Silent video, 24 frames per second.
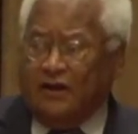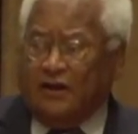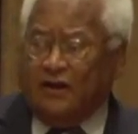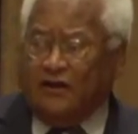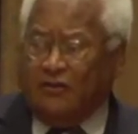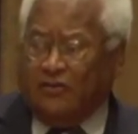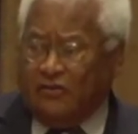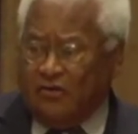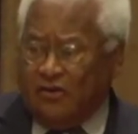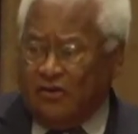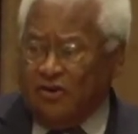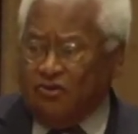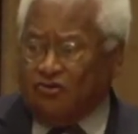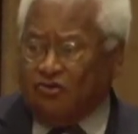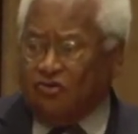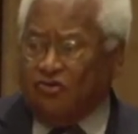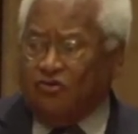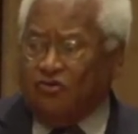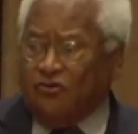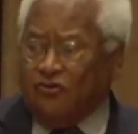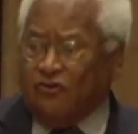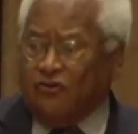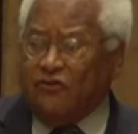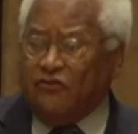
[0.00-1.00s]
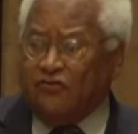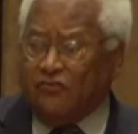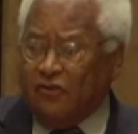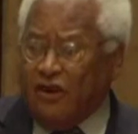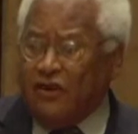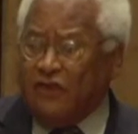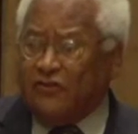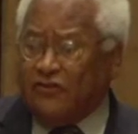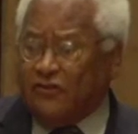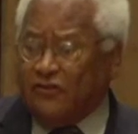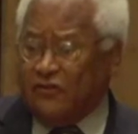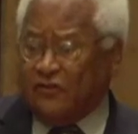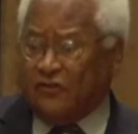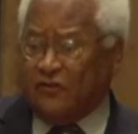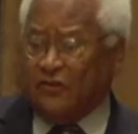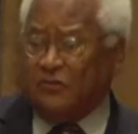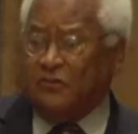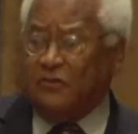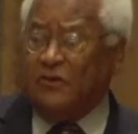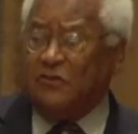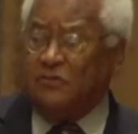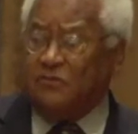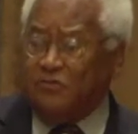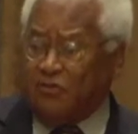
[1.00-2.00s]
on the issues of
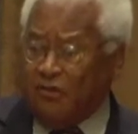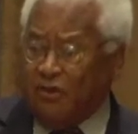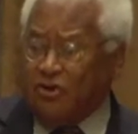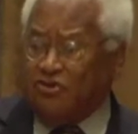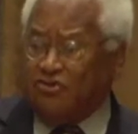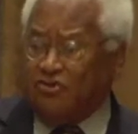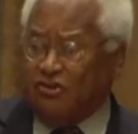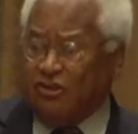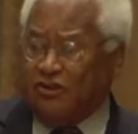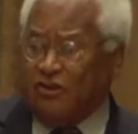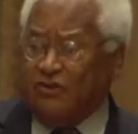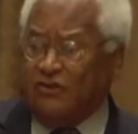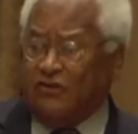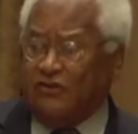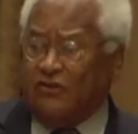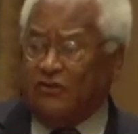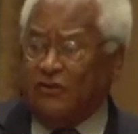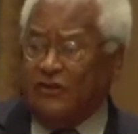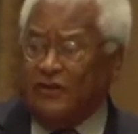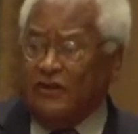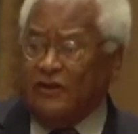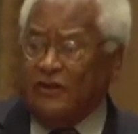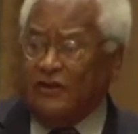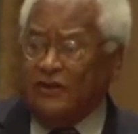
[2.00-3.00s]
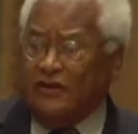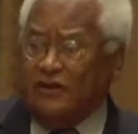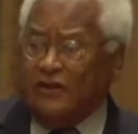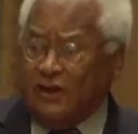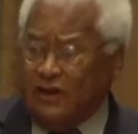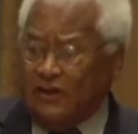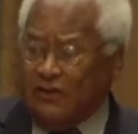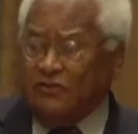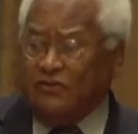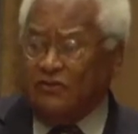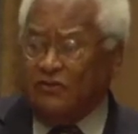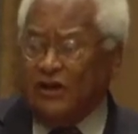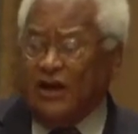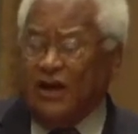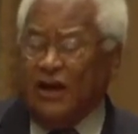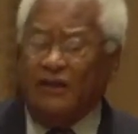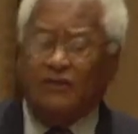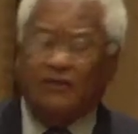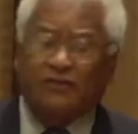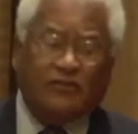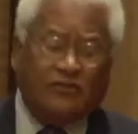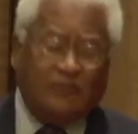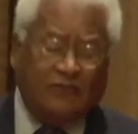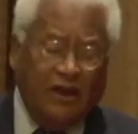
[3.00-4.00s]
racism and prejudice in the
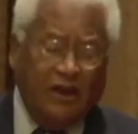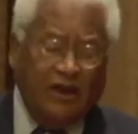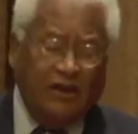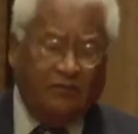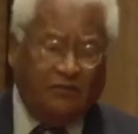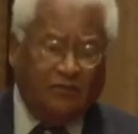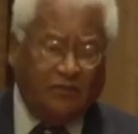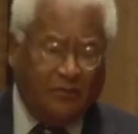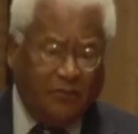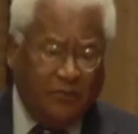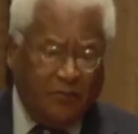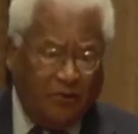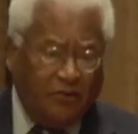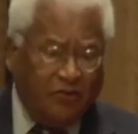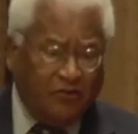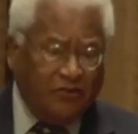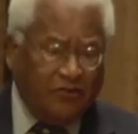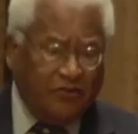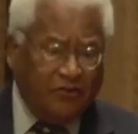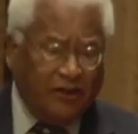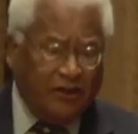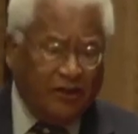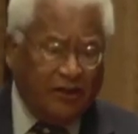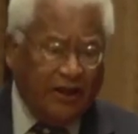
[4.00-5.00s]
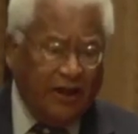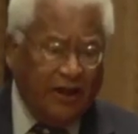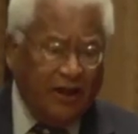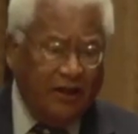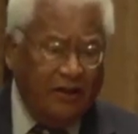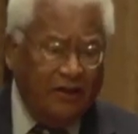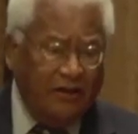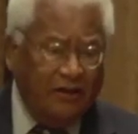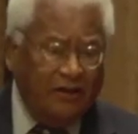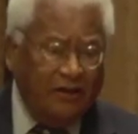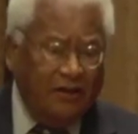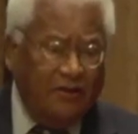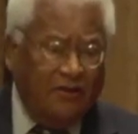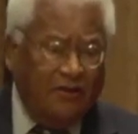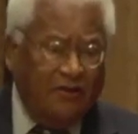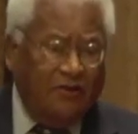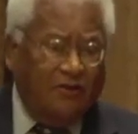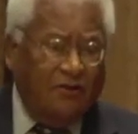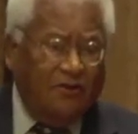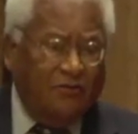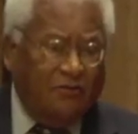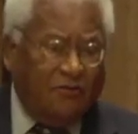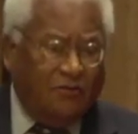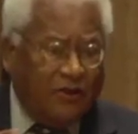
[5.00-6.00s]
United States, personally,
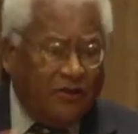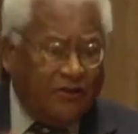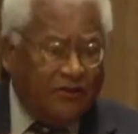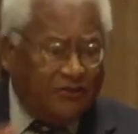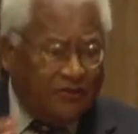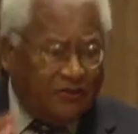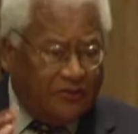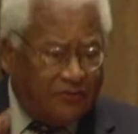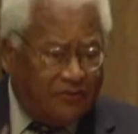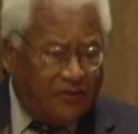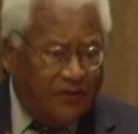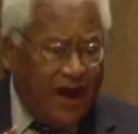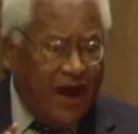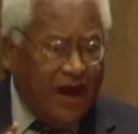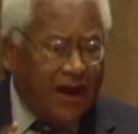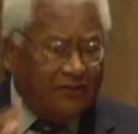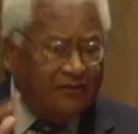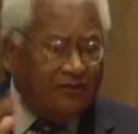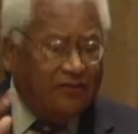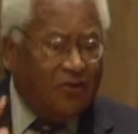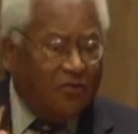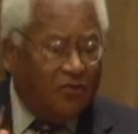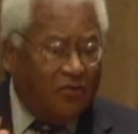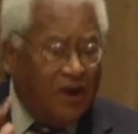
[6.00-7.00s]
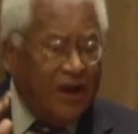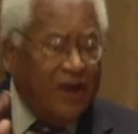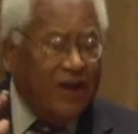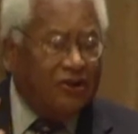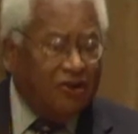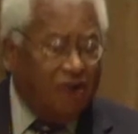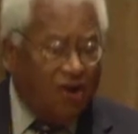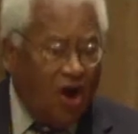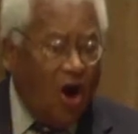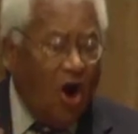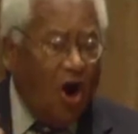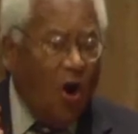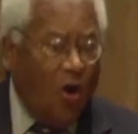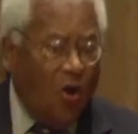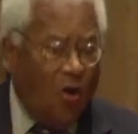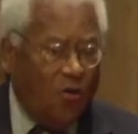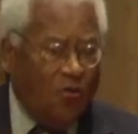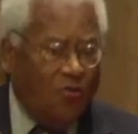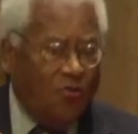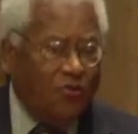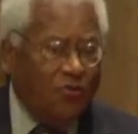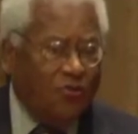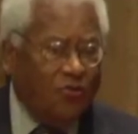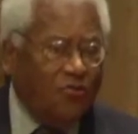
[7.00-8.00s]
was in fact the way to
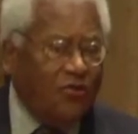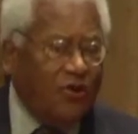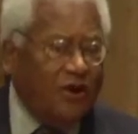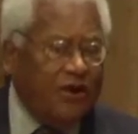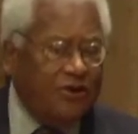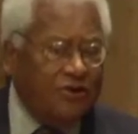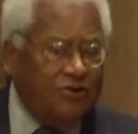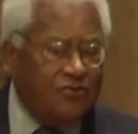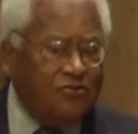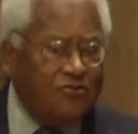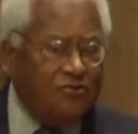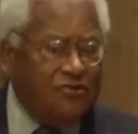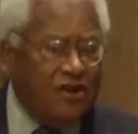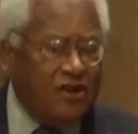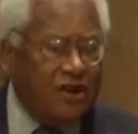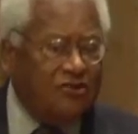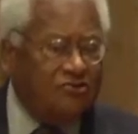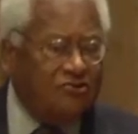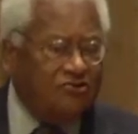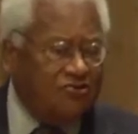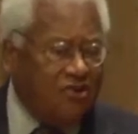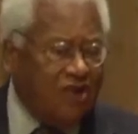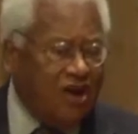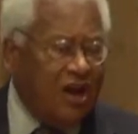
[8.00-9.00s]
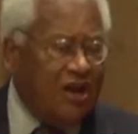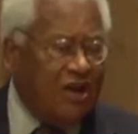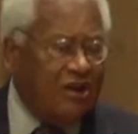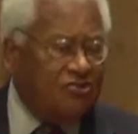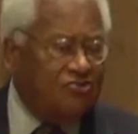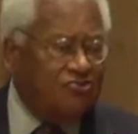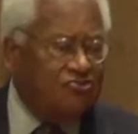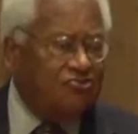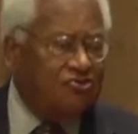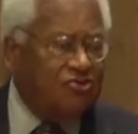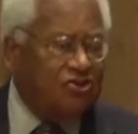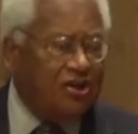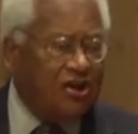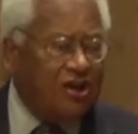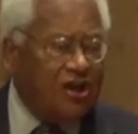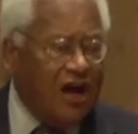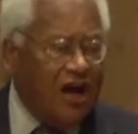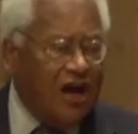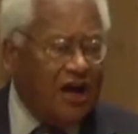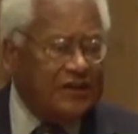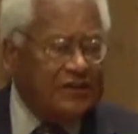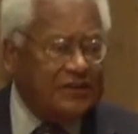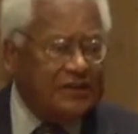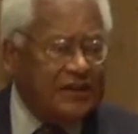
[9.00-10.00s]
go, the way to create change. And
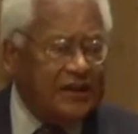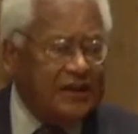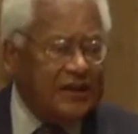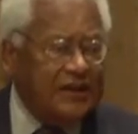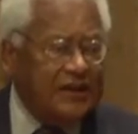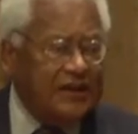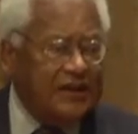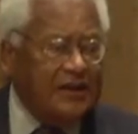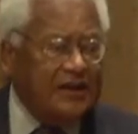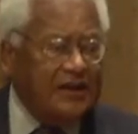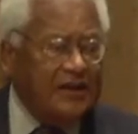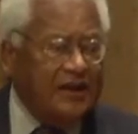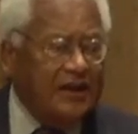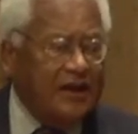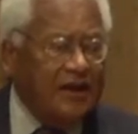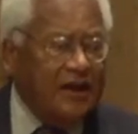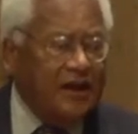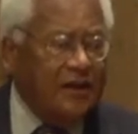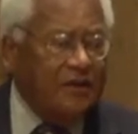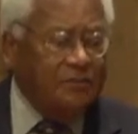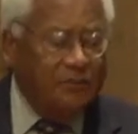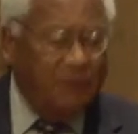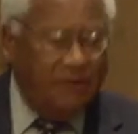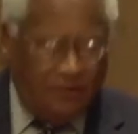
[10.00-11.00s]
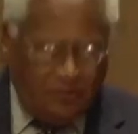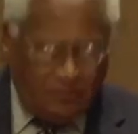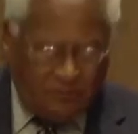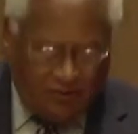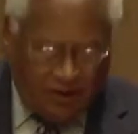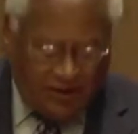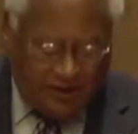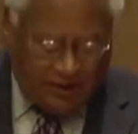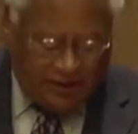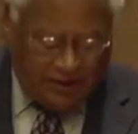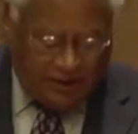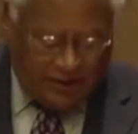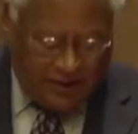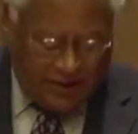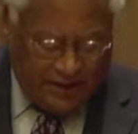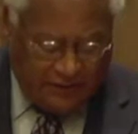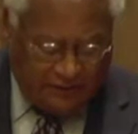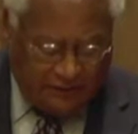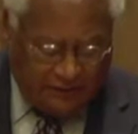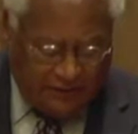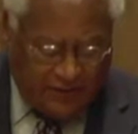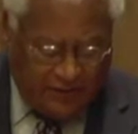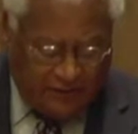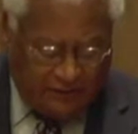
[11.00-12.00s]
Gandhi helped me to
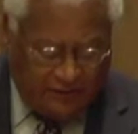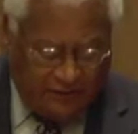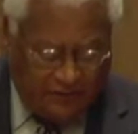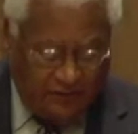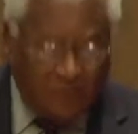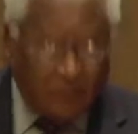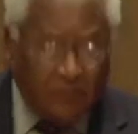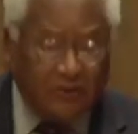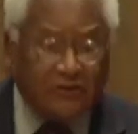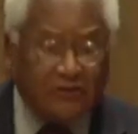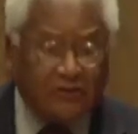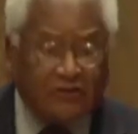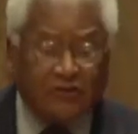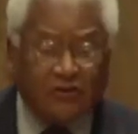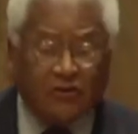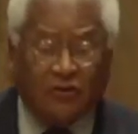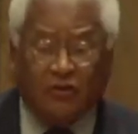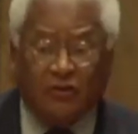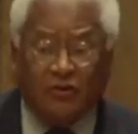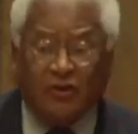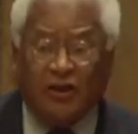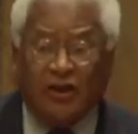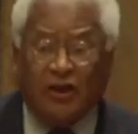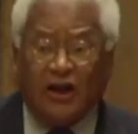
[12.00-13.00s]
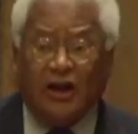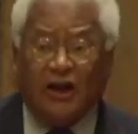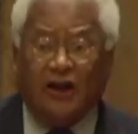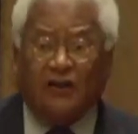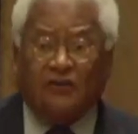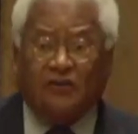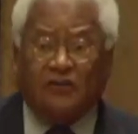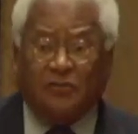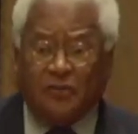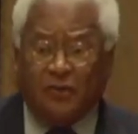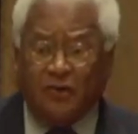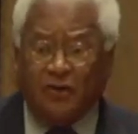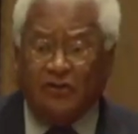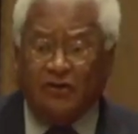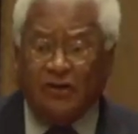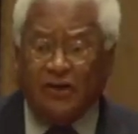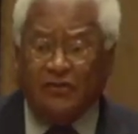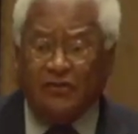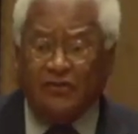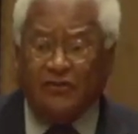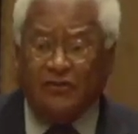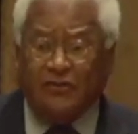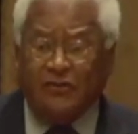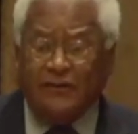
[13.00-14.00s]
recognize that, so much so that I
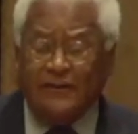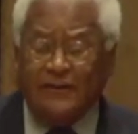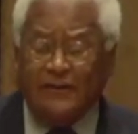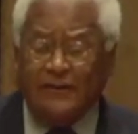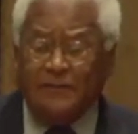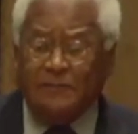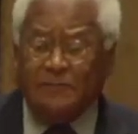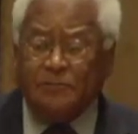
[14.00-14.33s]
experienced